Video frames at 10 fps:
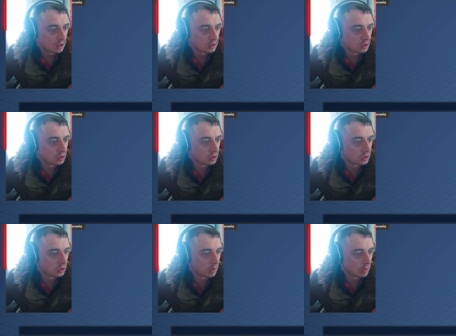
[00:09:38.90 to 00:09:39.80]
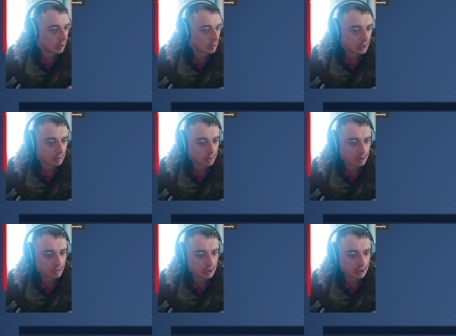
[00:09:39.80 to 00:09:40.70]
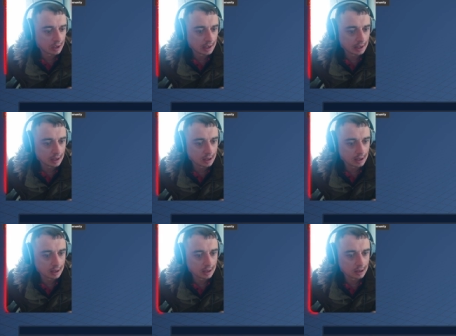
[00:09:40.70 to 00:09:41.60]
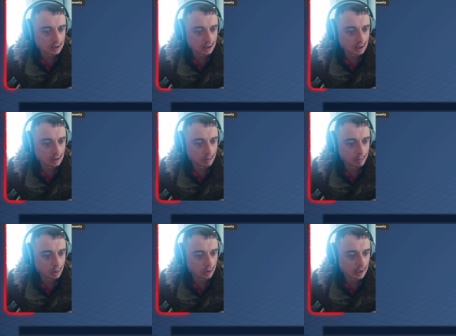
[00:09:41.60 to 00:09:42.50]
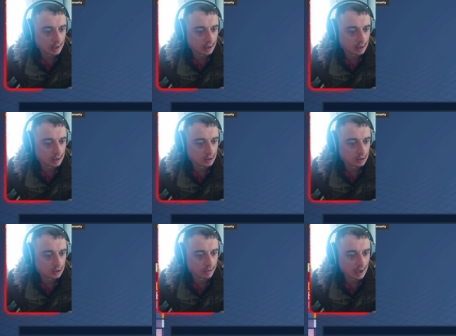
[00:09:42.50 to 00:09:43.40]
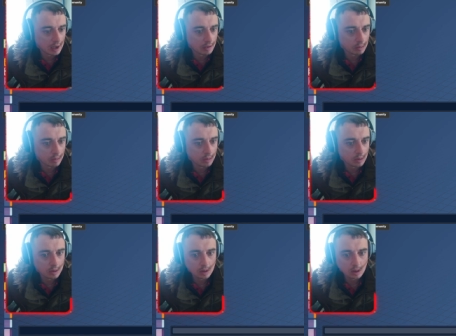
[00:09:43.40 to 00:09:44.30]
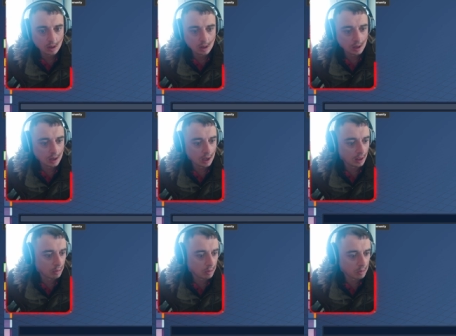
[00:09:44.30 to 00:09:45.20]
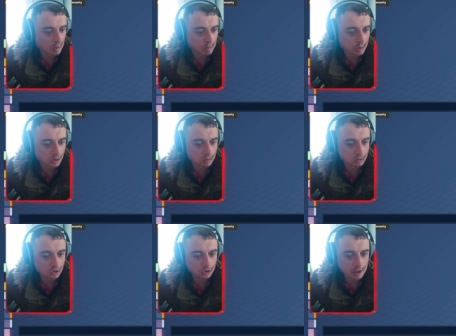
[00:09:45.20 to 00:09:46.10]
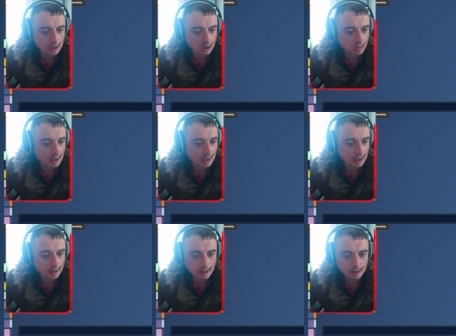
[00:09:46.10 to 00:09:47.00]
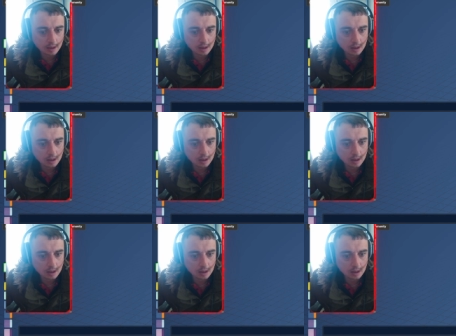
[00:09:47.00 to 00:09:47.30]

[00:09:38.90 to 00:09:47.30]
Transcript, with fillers: just just some of what we we really like. Like say we put down a terrarium, and then we we put some trees coming out of that.